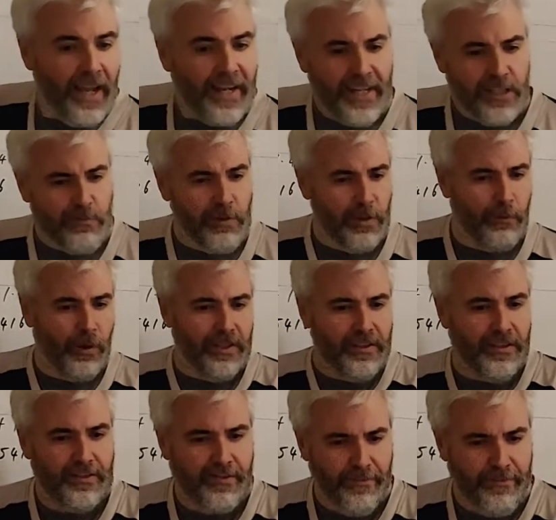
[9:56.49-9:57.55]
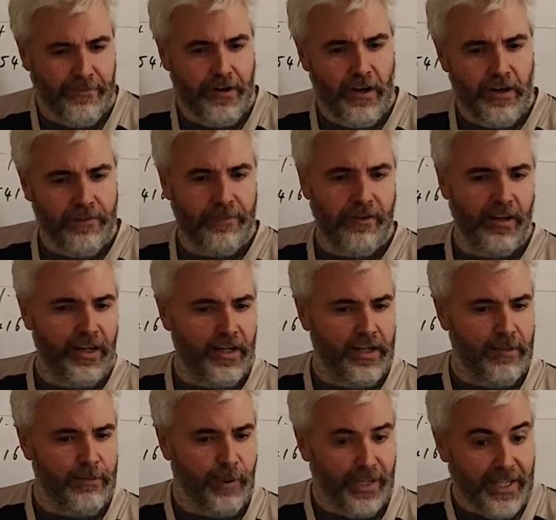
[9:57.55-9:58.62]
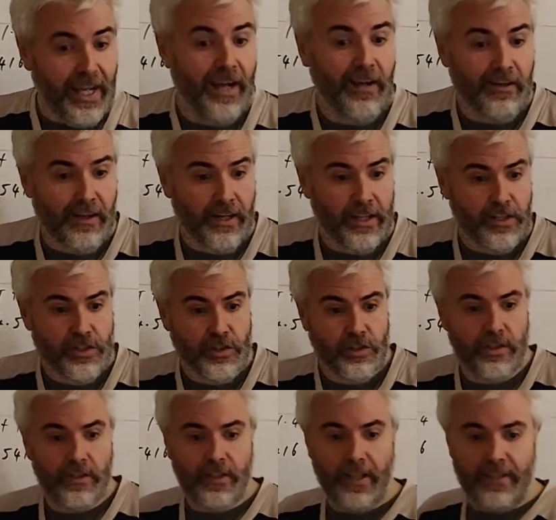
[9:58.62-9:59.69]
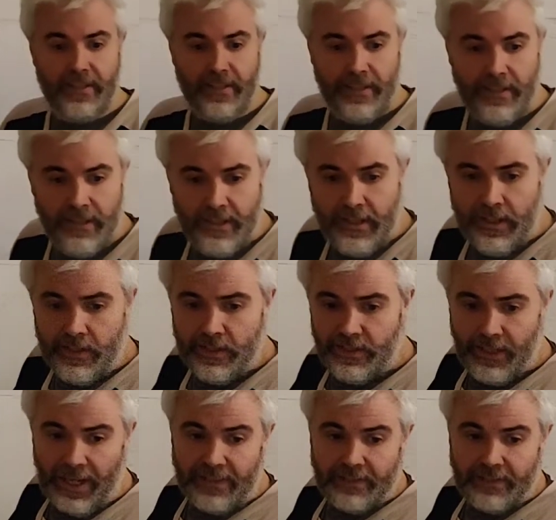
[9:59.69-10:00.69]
And that's what they wanted, to verify by calculation that the The